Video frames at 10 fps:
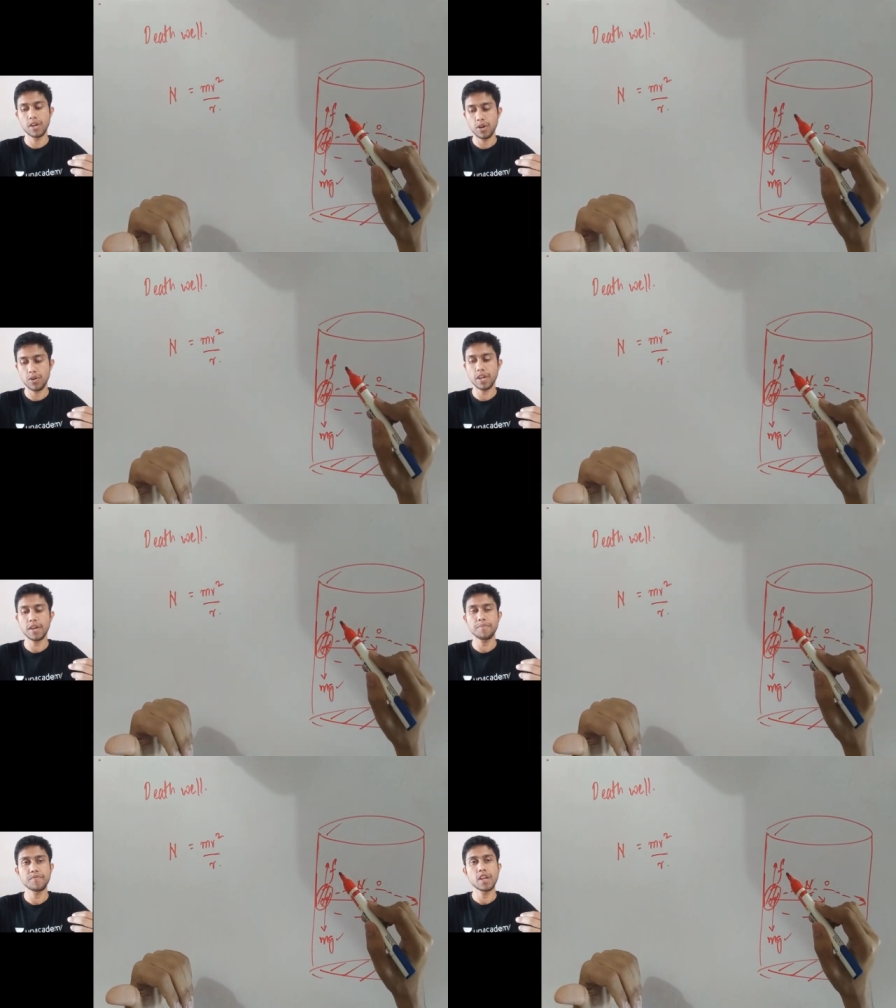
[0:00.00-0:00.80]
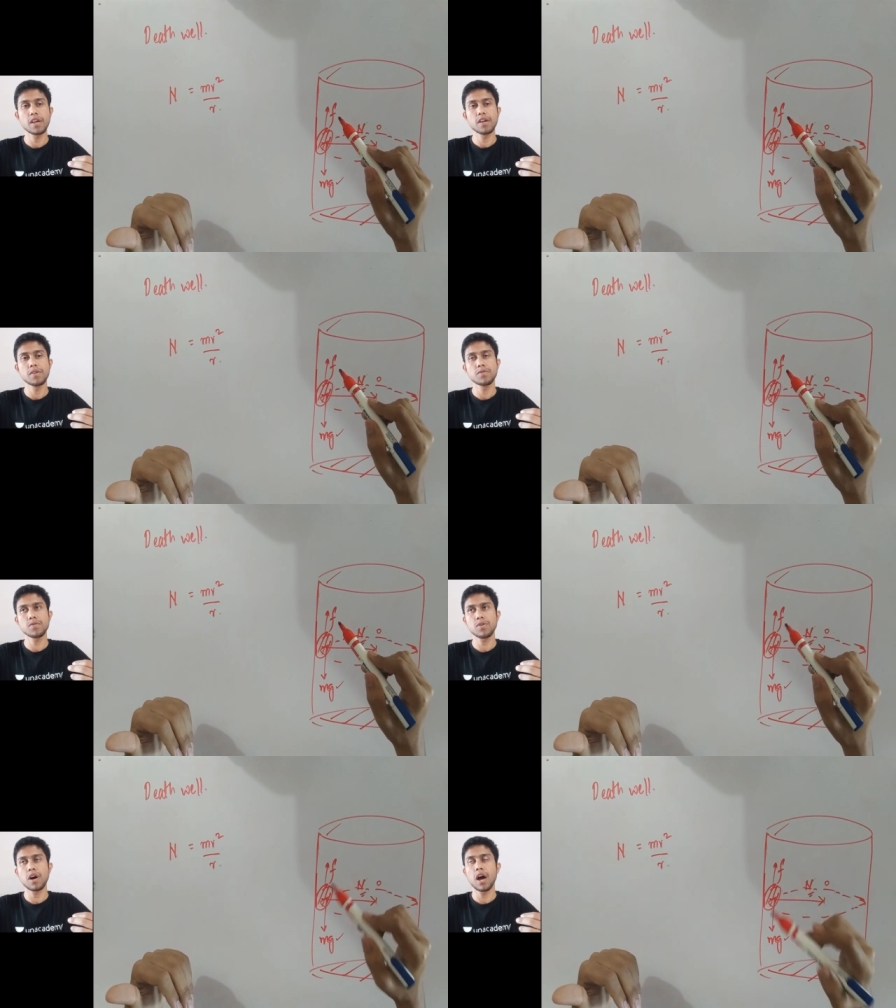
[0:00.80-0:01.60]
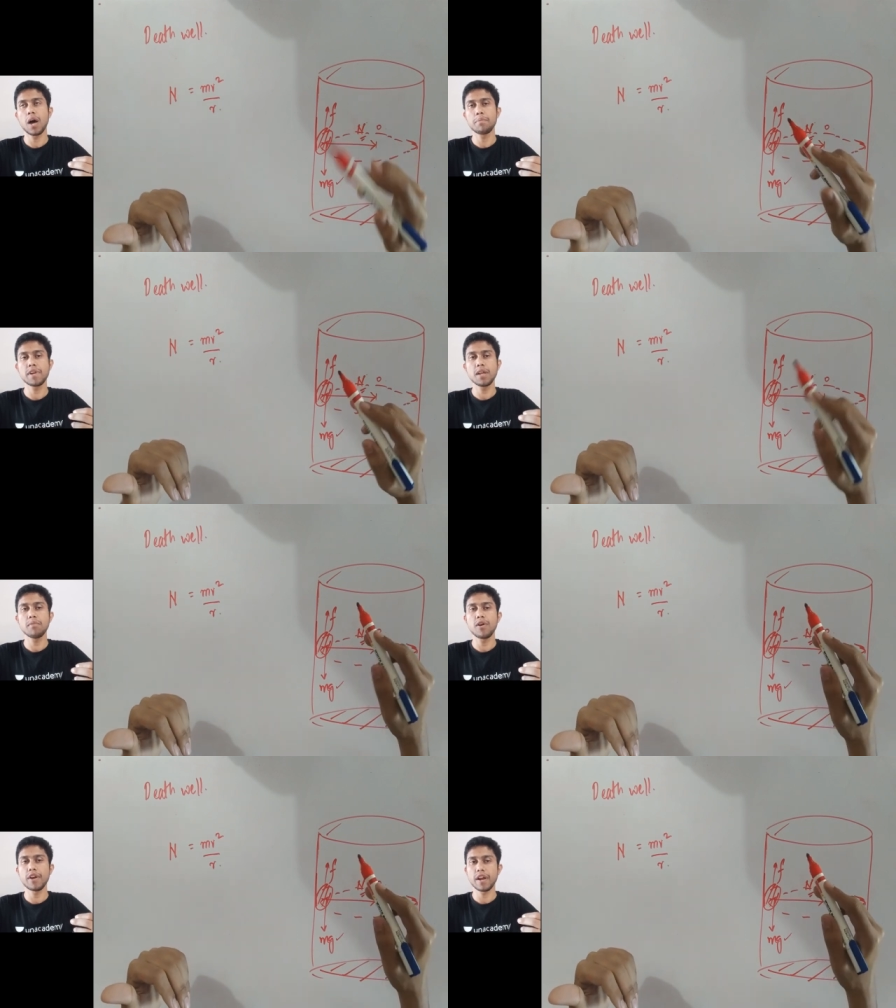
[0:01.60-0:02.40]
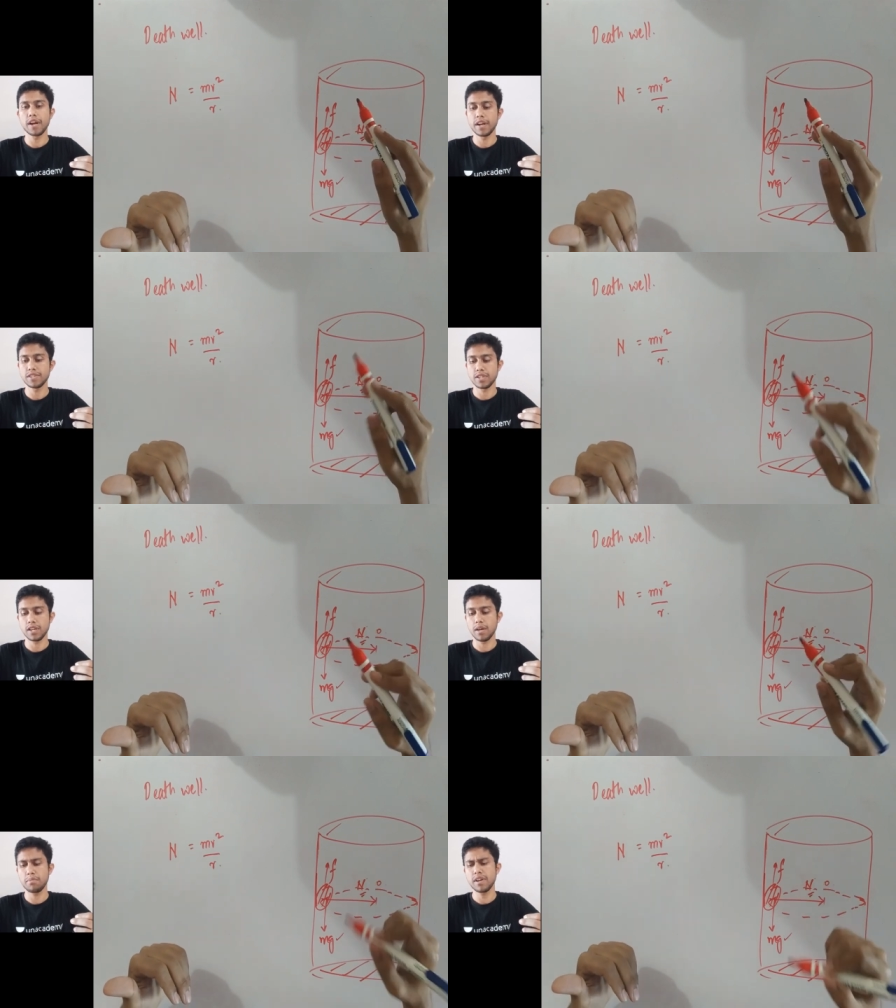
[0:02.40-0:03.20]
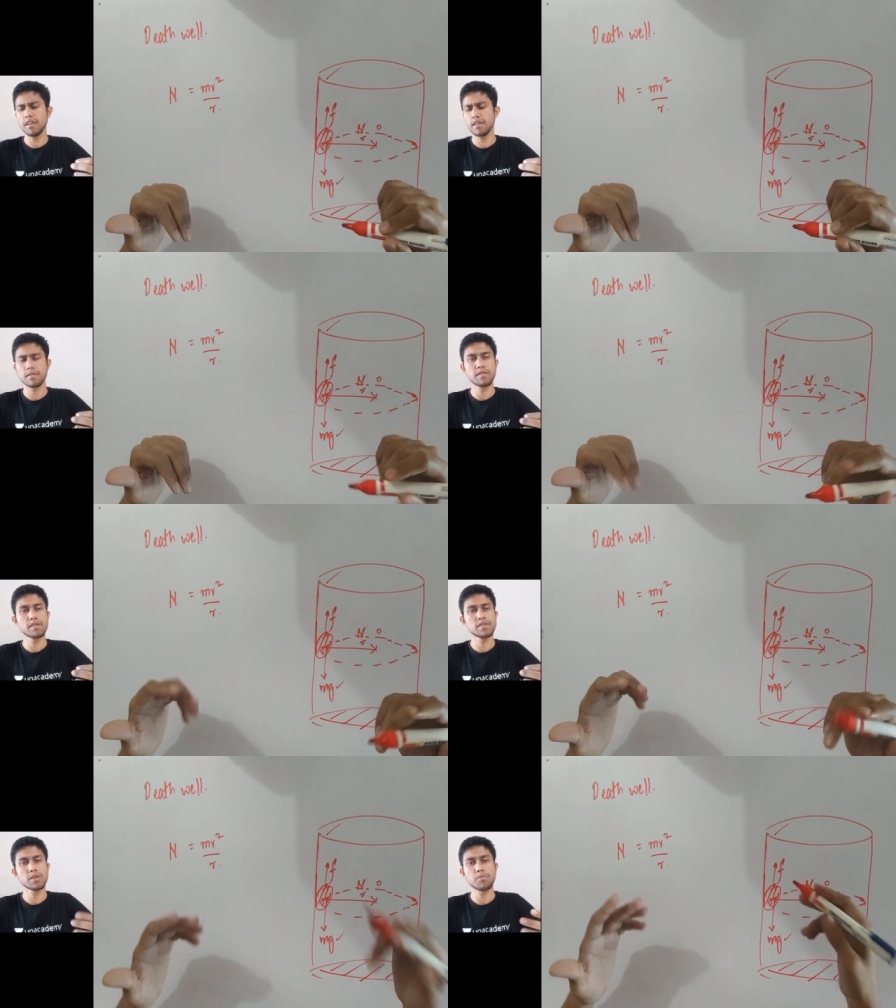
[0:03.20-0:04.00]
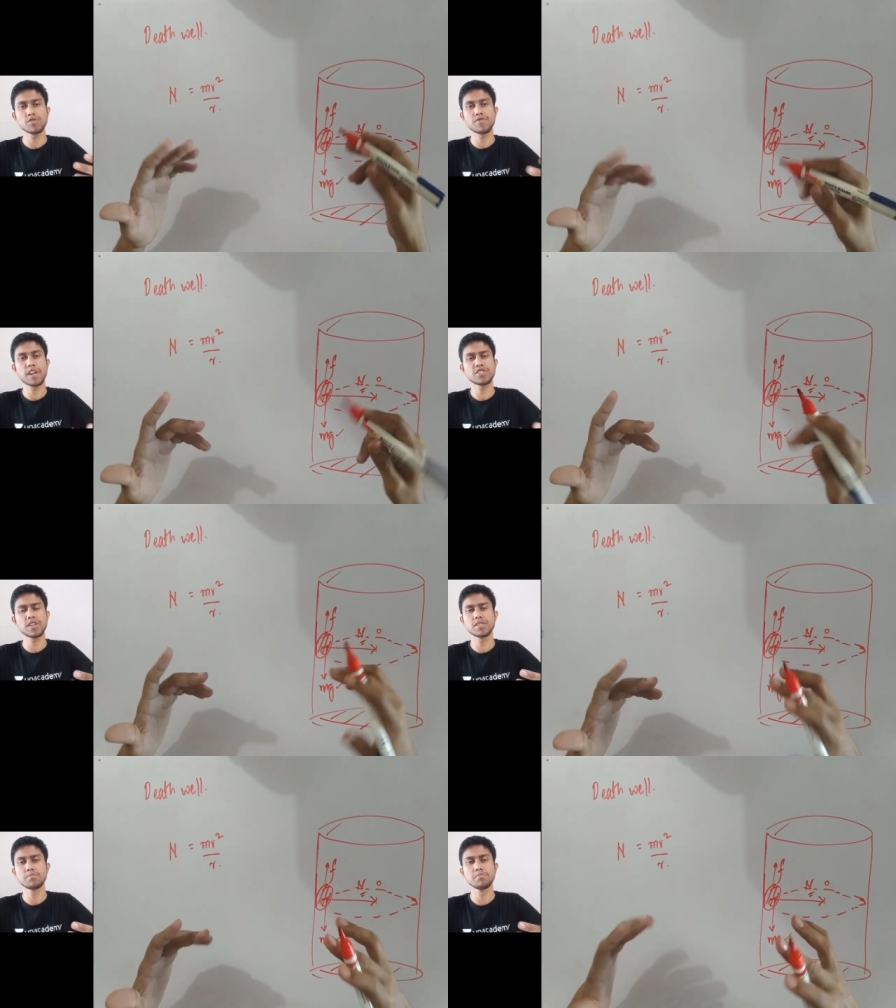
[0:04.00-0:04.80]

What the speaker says: Okay, so up till boundary condition, up till suppose friction is